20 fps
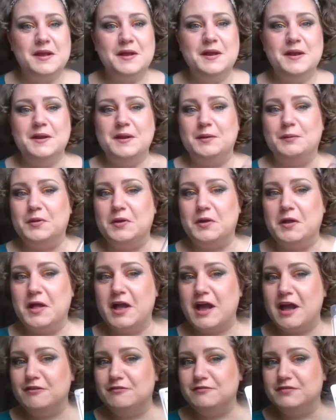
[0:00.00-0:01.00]
And we all
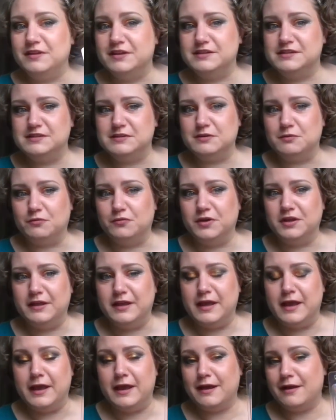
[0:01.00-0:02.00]
have this
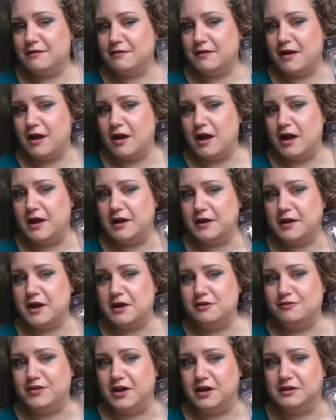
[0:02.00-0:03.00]
really
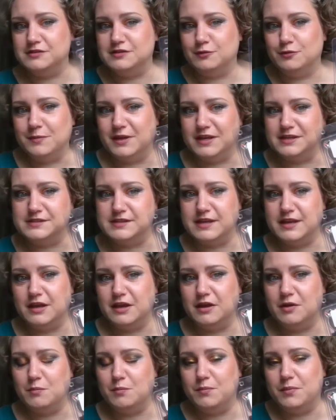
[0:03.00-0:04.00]
kind of not so
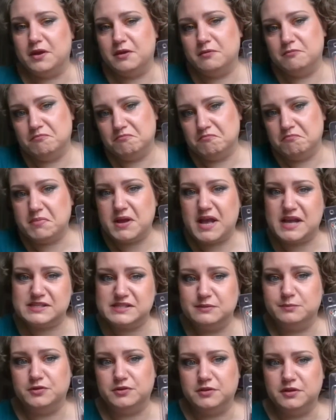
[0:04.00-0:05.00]
amazing but
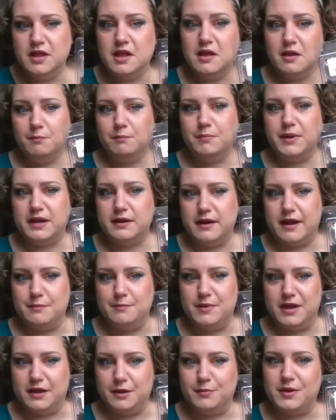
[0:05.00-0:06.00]
passable Ben Nye
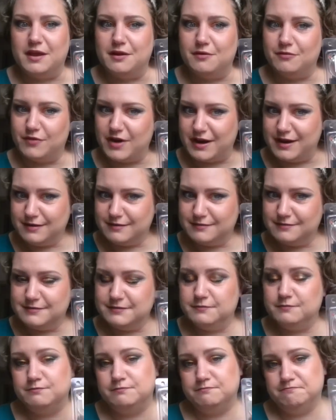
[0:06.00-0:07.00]
makeup kit, right?
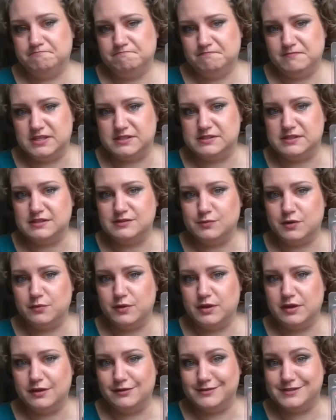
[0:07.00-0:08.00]
This is what
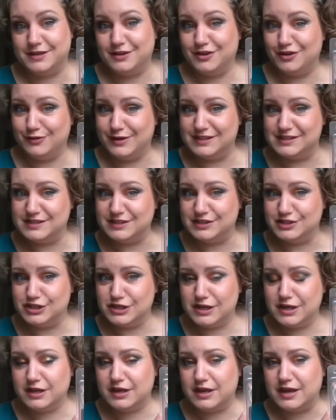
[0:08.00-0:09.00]
we use at
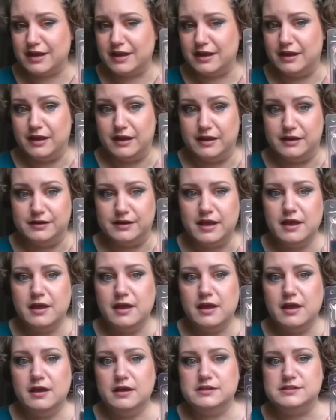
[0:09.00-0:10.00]
UNCG, and
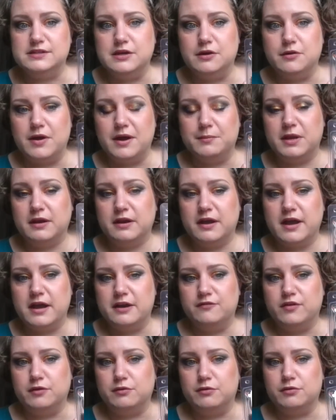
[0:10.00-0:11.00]
so I'm going to kind
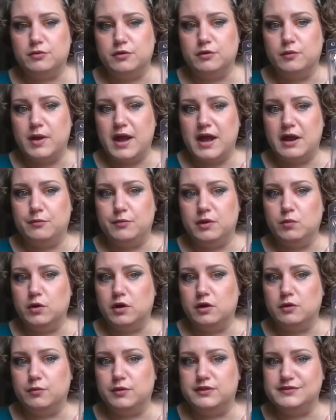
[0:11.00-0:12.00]
of go through how we
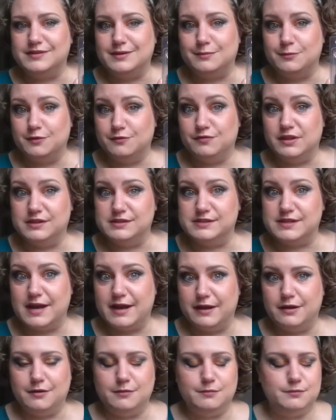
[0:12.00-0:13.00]
work with some of these
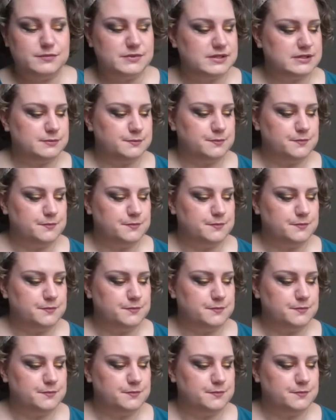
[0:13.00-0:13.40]
items